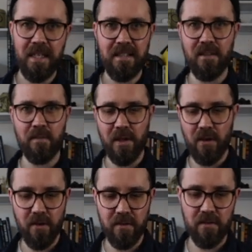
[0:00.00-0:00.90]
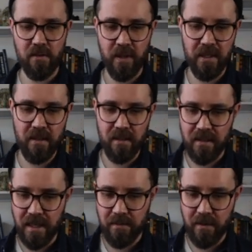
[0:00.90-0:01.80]
gets a little bit hot and sweaty, the
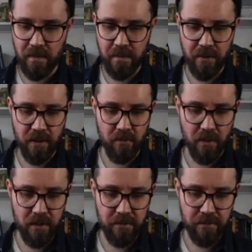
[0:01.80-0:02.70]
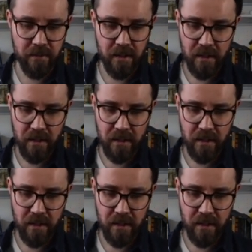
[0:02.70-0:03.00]
denim can be pretty rough.